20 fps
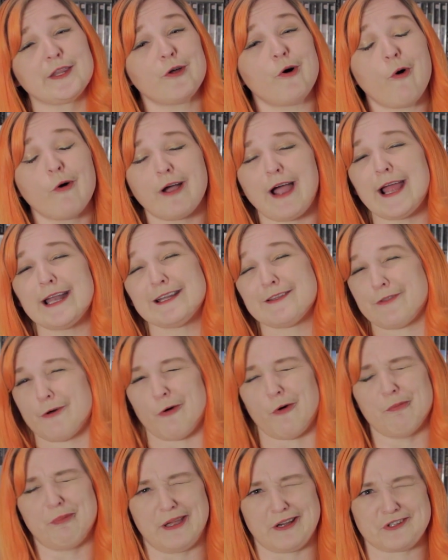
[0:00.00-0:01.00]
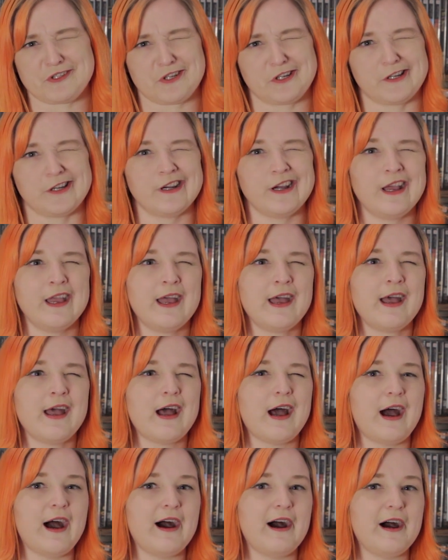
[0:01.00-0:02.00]
and the kind of the whole picture.
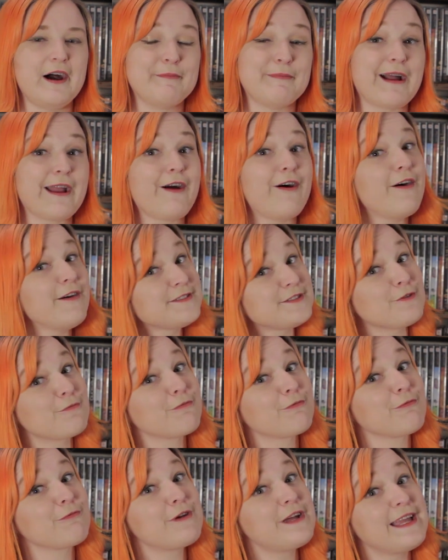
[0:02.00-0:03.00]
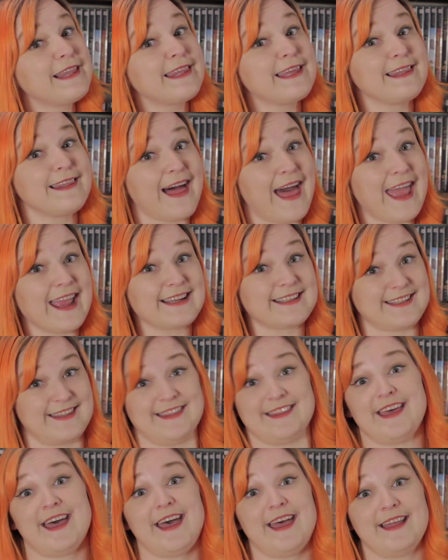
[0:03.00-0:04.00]
Um, I also really
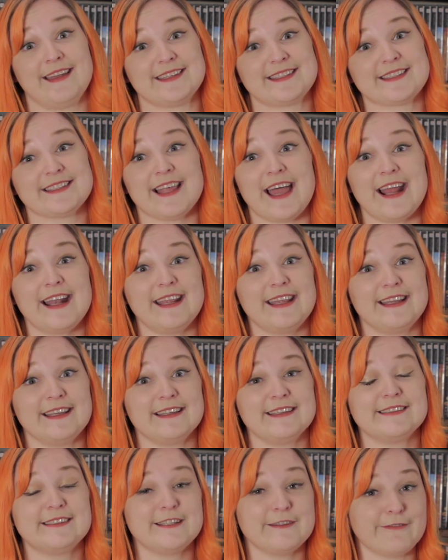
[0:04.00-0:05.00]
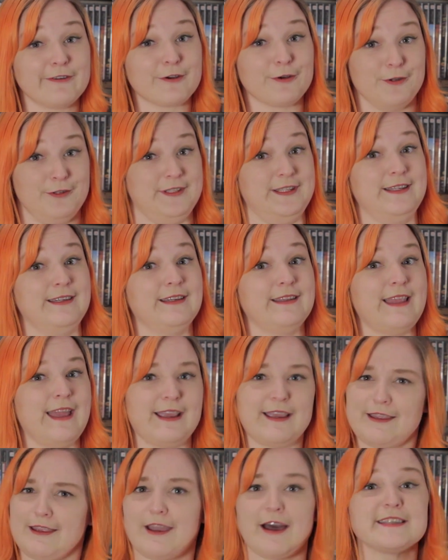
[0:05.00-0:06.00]
liked that sliding difficulty,
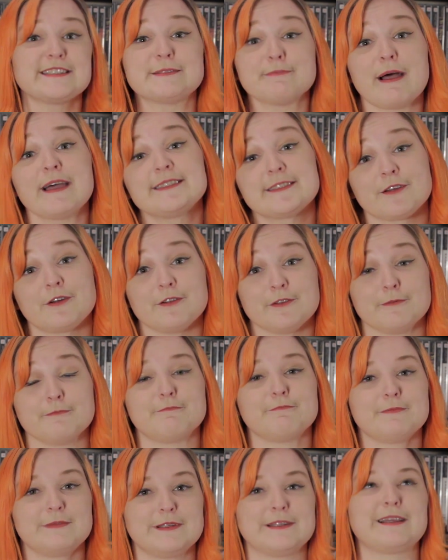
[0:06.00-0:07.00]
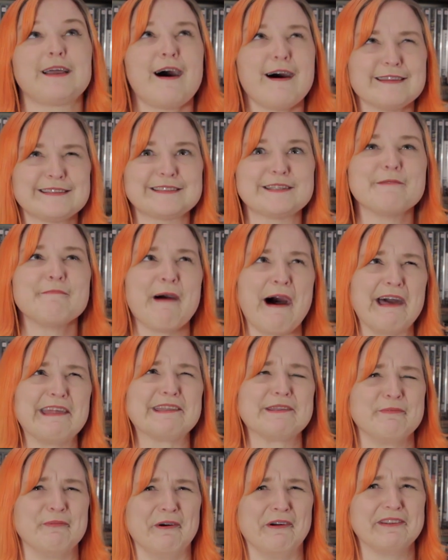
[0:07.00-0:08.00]
like customizable
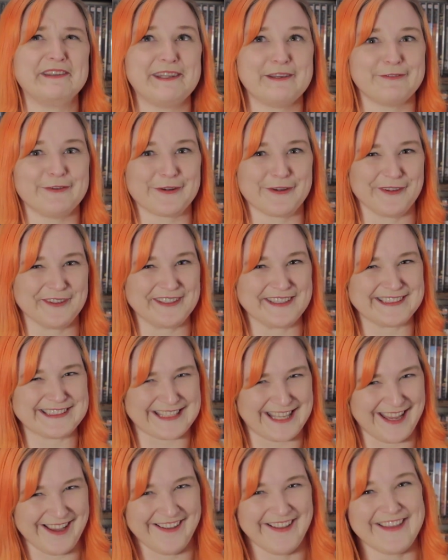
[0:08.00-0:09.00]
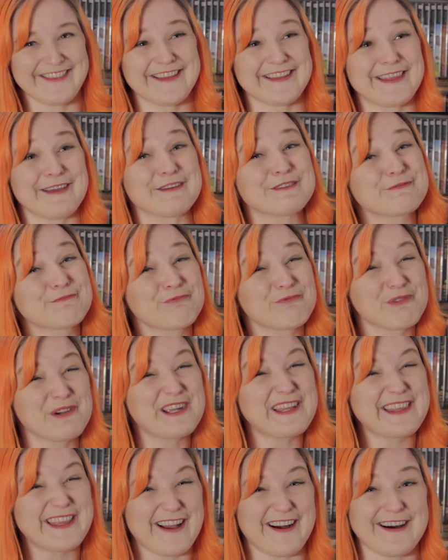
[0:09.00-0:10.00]
customizable difficulty scale. I thought that was
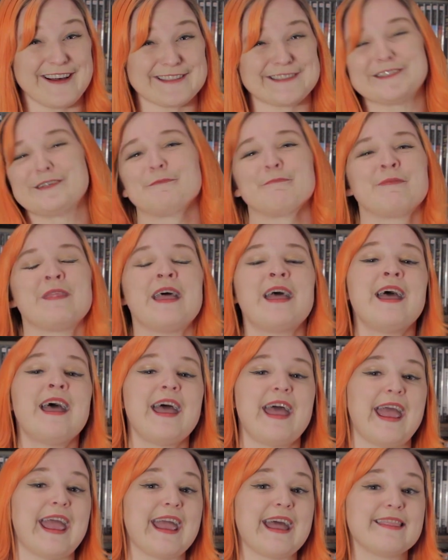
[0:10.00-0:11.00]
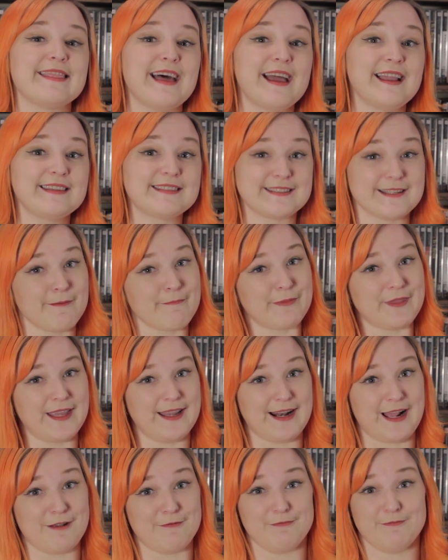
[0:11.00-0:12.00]
really awesome. And that's
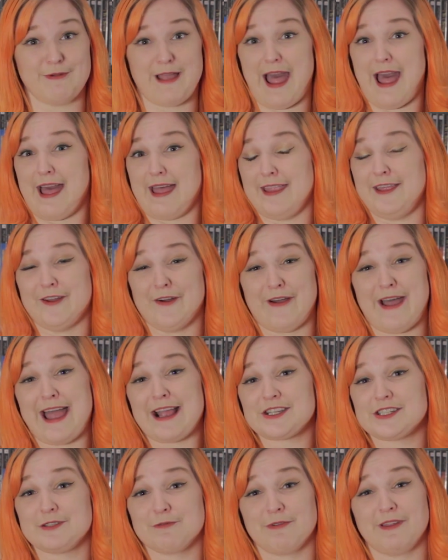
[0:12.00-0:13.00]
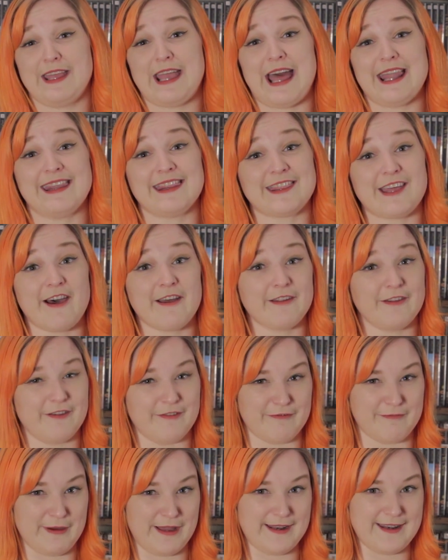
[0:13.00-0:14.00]
something I you know, I actually really hadn't thought
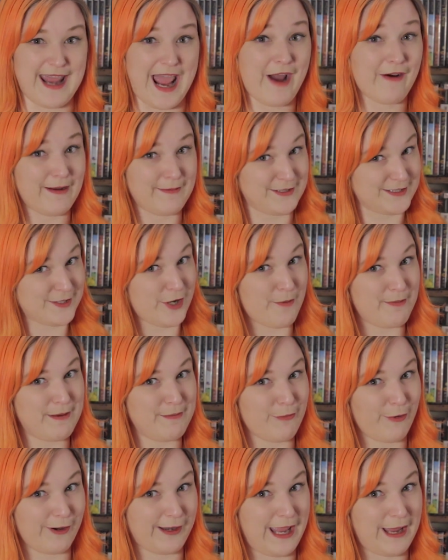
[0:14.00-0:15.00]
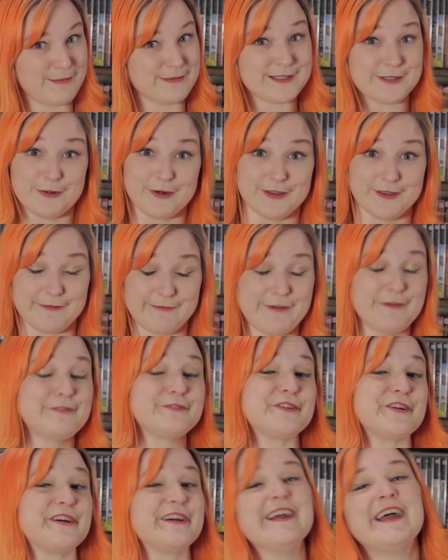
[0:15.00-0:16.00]
of, but now I'm just hoping more games do it in the
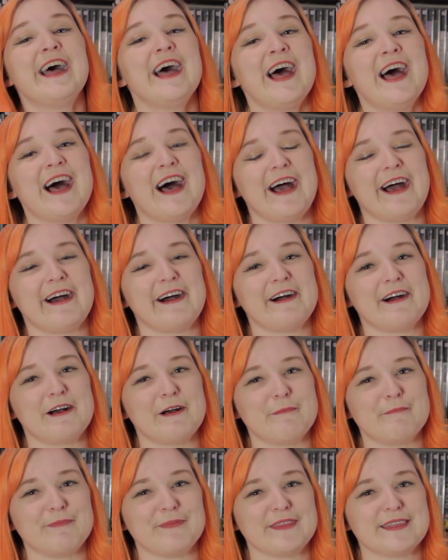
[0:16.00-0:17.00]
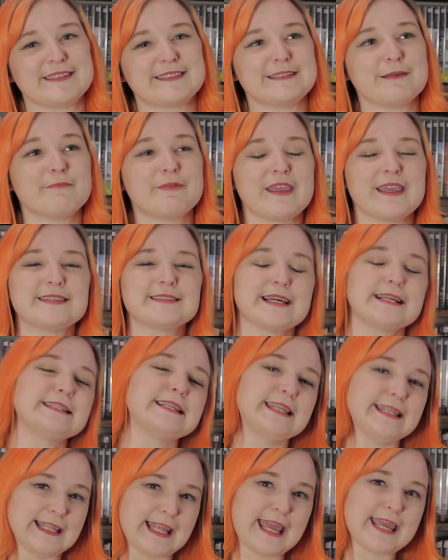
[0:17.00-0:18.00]
future. Um, some things I
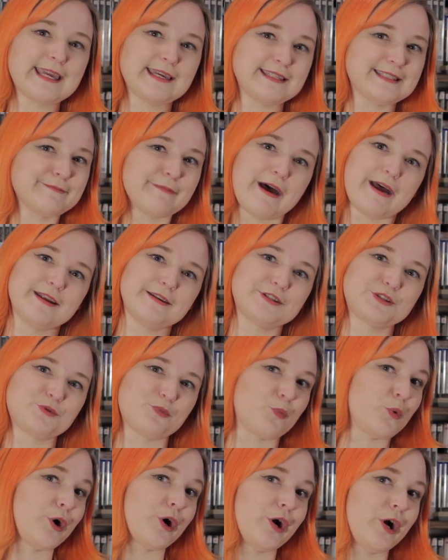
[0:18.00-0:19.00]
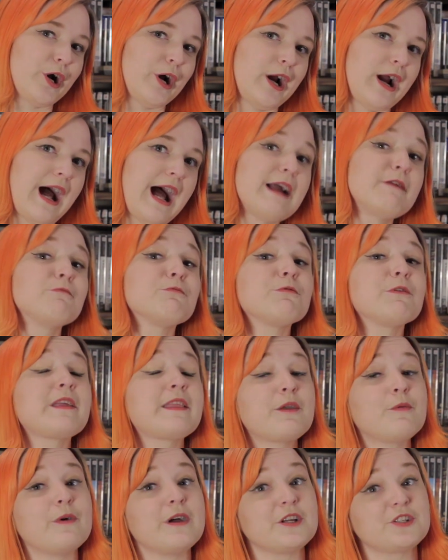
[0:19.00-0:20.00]
didn't like as much were I
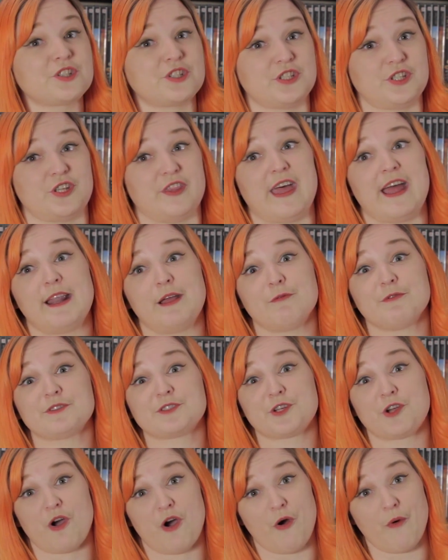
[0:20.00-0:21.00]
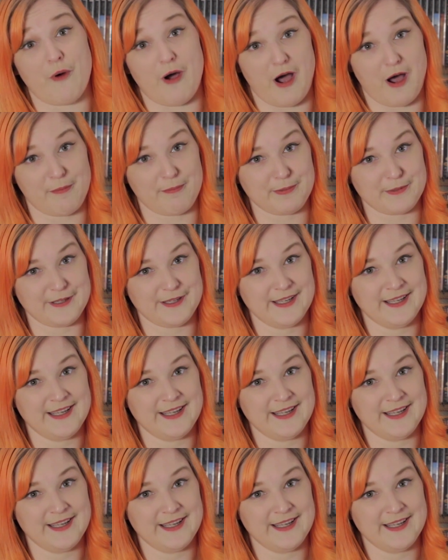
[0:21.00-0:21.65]
really wish that it was co-op.